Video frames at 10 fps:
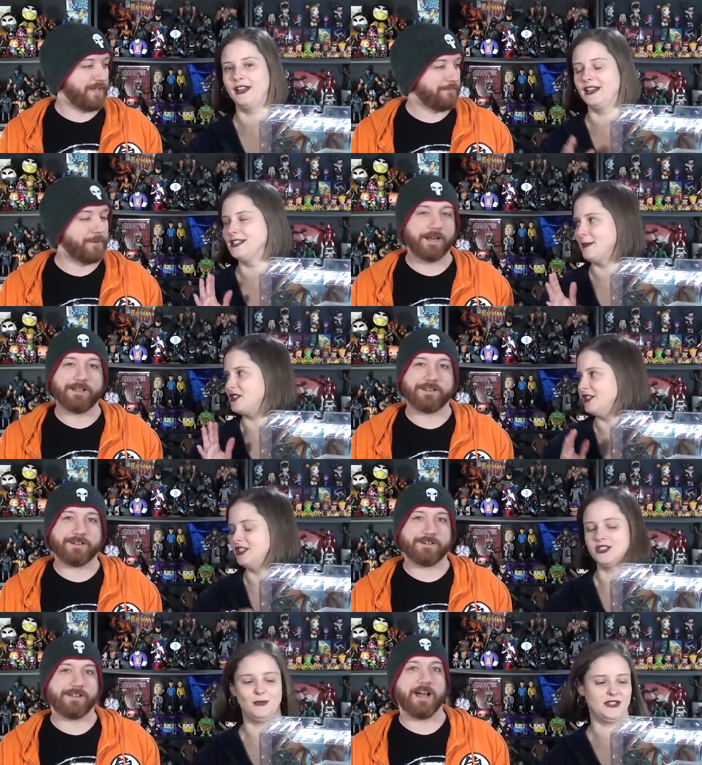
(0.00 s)
Speaker 1: but, like but, special
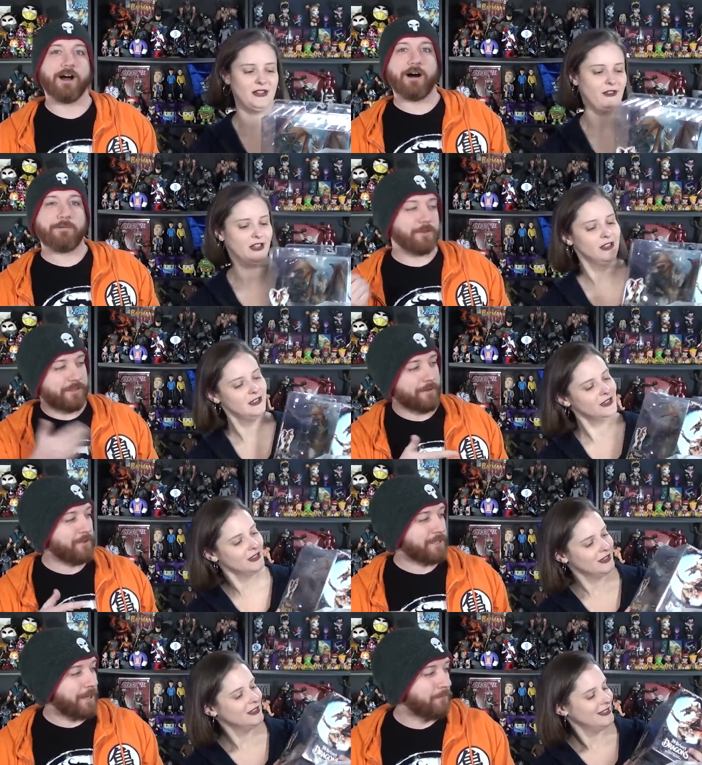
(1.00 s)
edition. Yeah, versions.
Speaker 2: almost
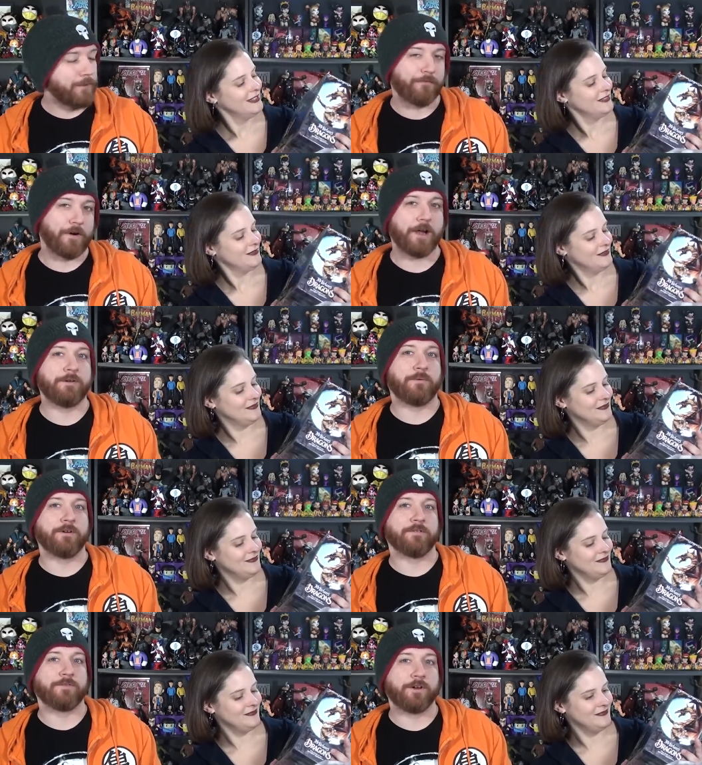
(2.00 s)
every time we find
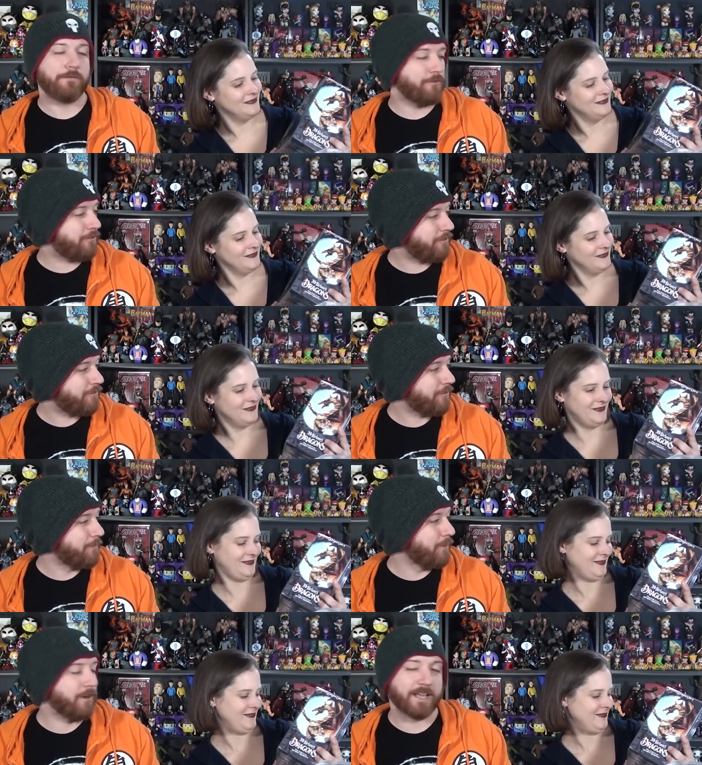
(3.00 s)
one of those
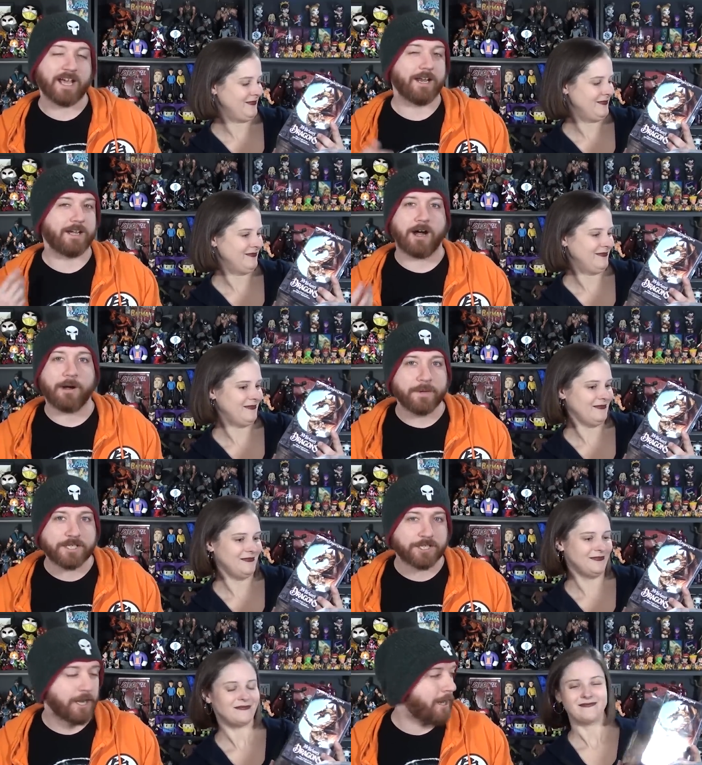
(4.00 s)
somewhere, like at a comic
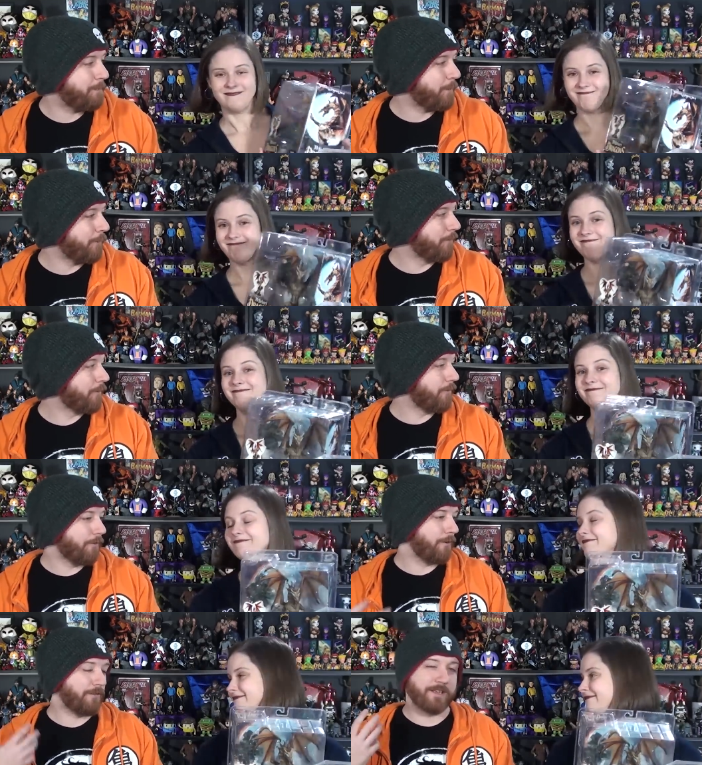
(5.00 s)
shop or
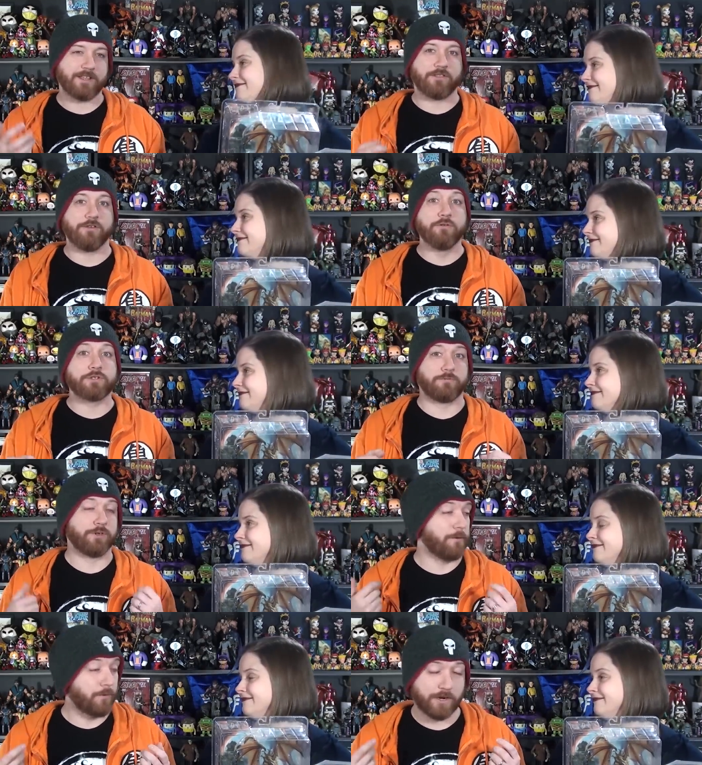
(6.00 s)
or thing, it's usually well,
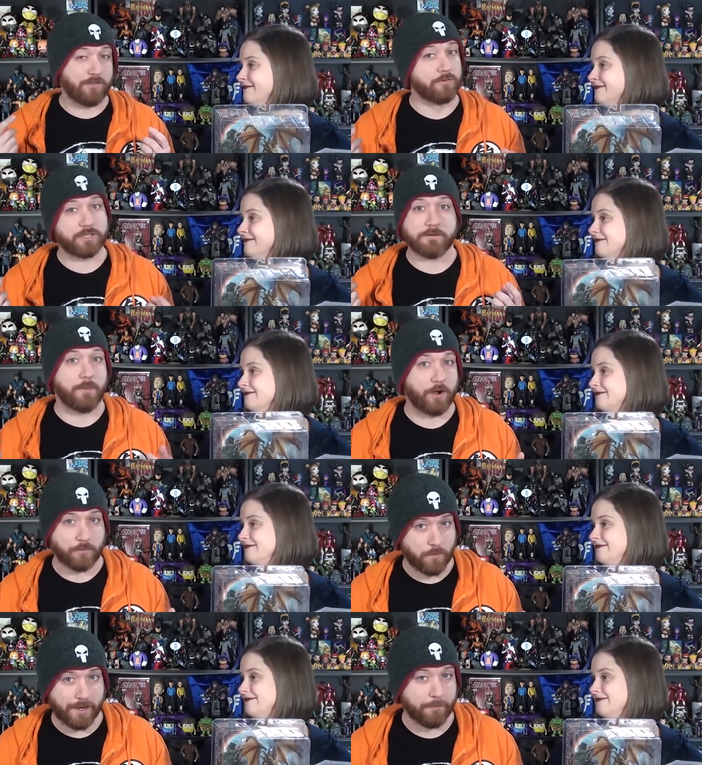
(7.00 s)
number one, it's usually
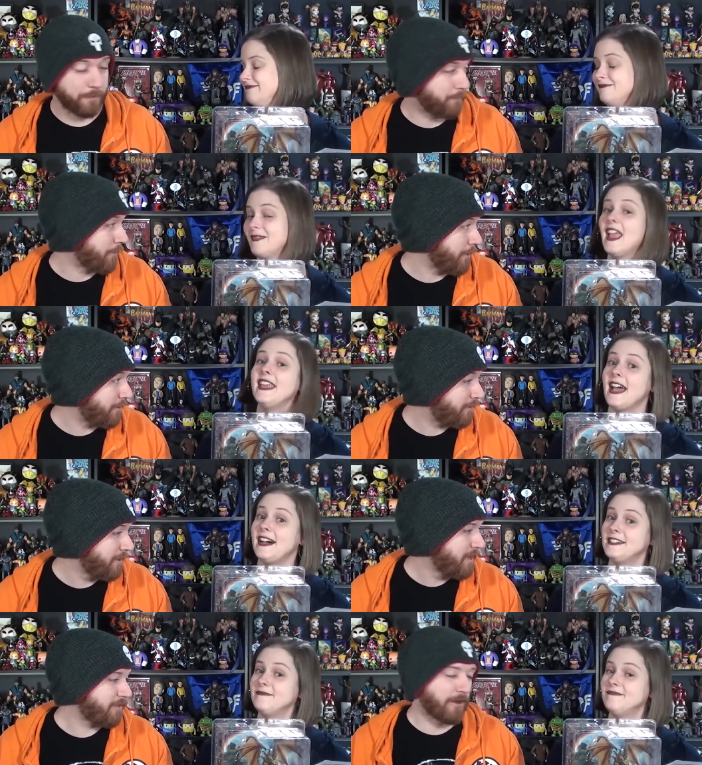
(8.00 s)
marked way up in price. Yeah.
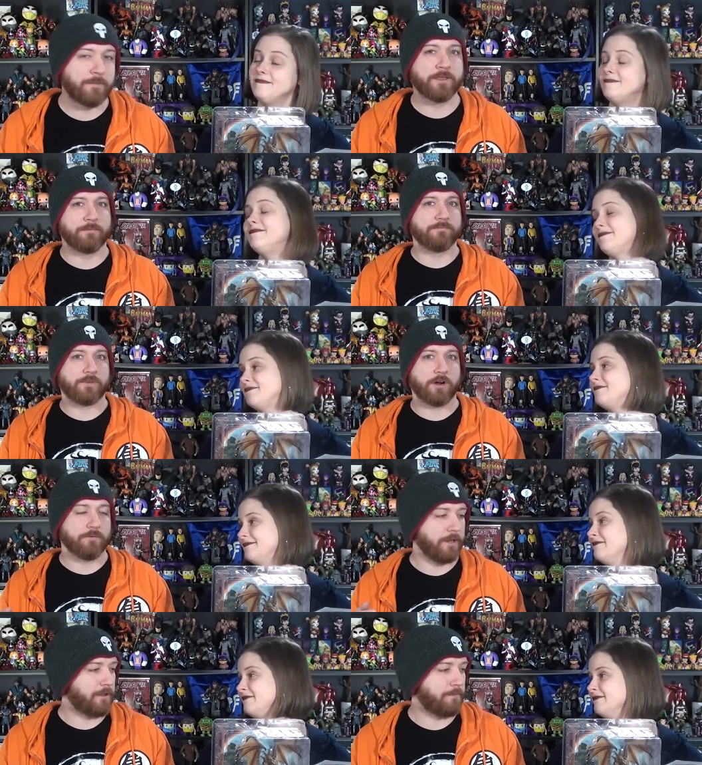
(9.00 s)
Some of them are
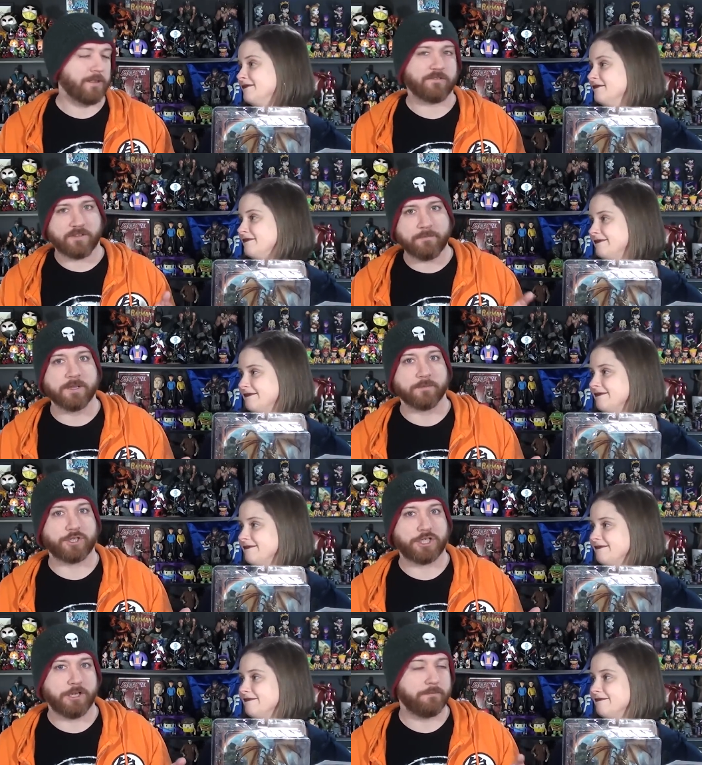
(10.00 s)
really expensive. Some of them are
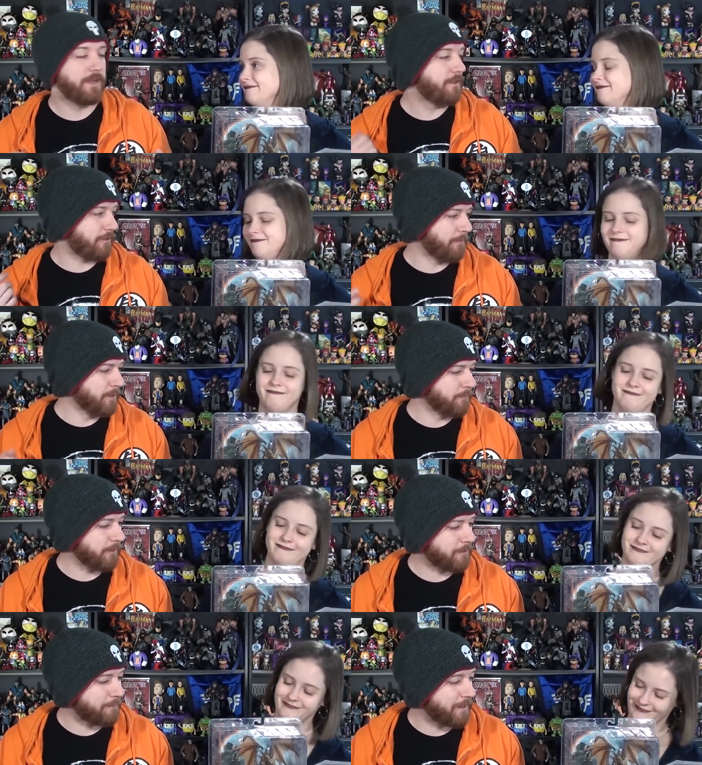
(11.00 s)
cheap. Some of them are
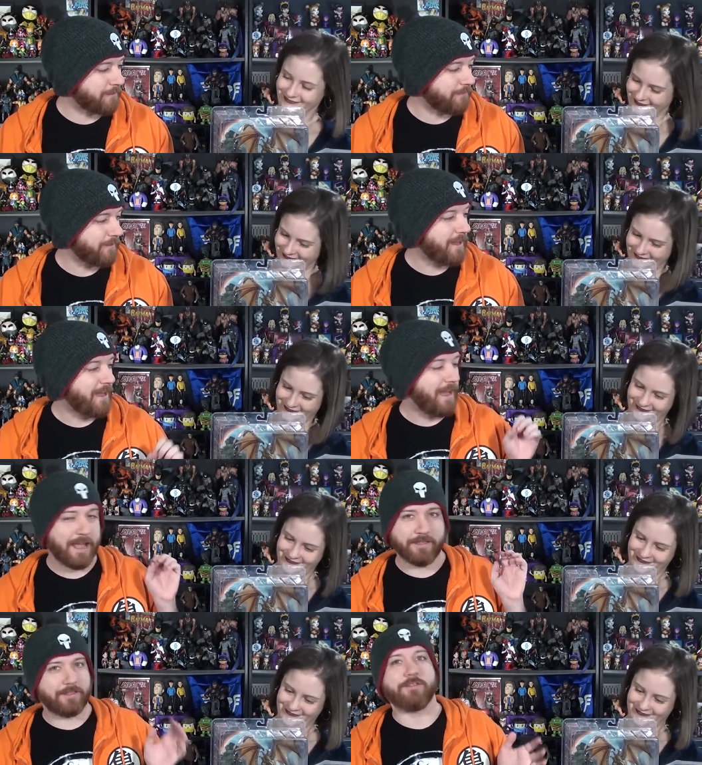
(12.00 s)
expensive,
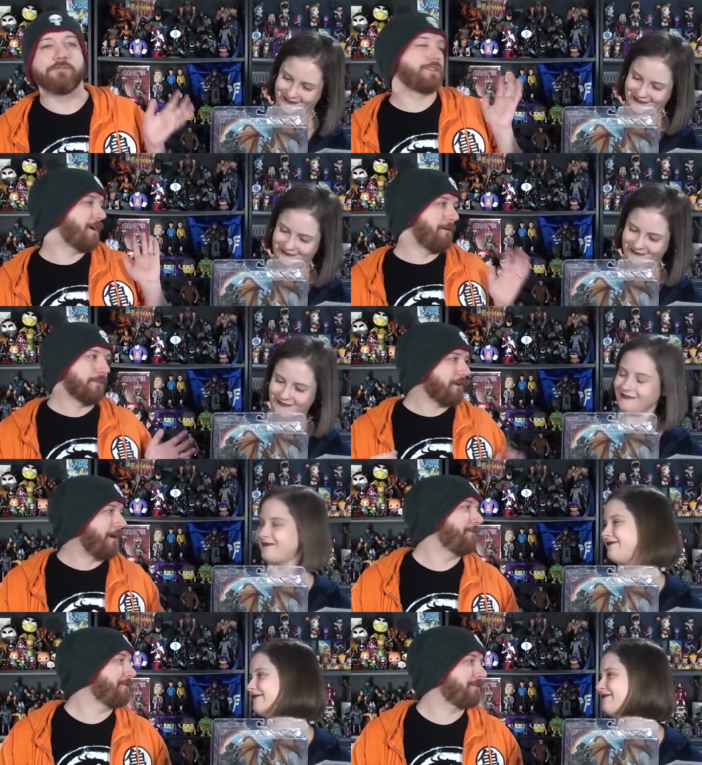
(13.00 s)
and it's usually almost
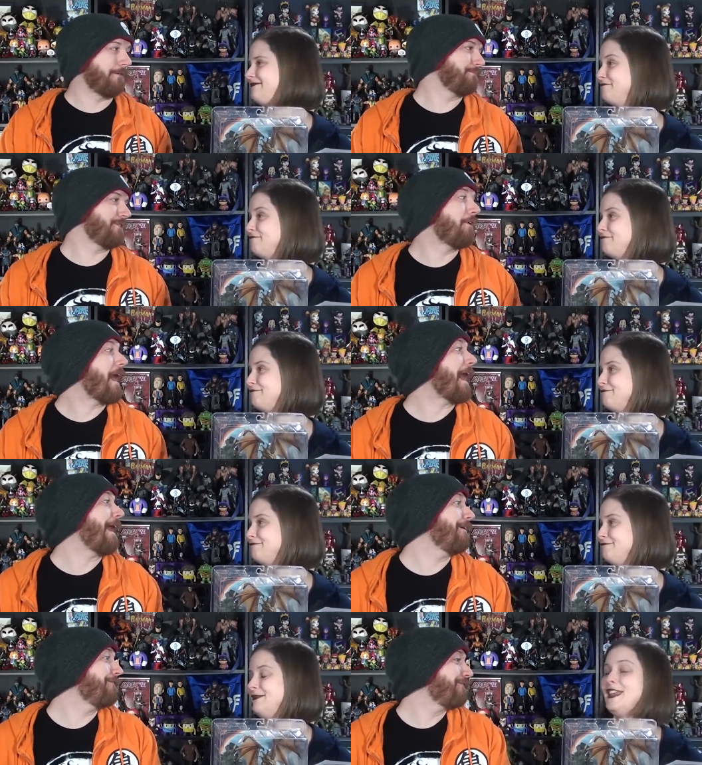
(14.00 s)
always something you
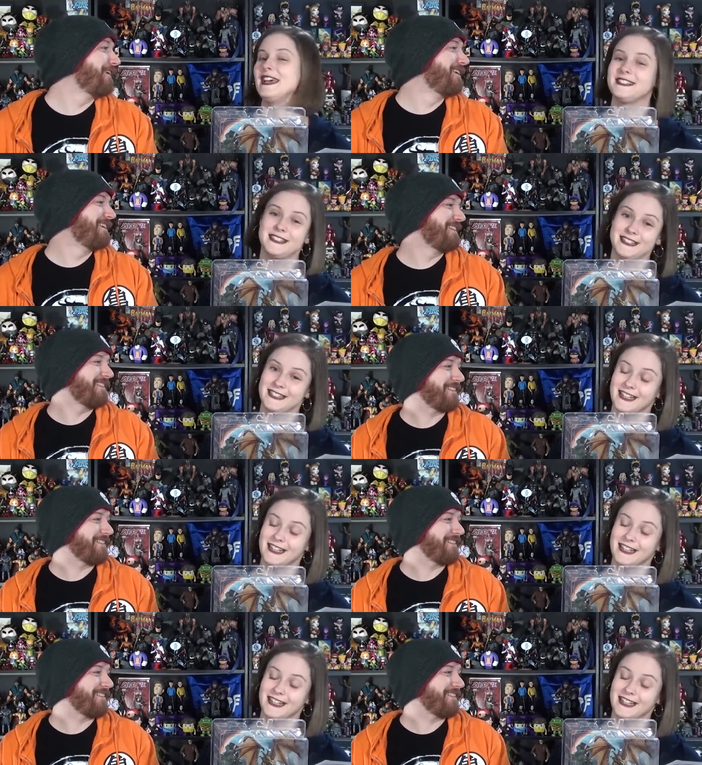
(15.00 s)
have.
Speaker 1: Yes,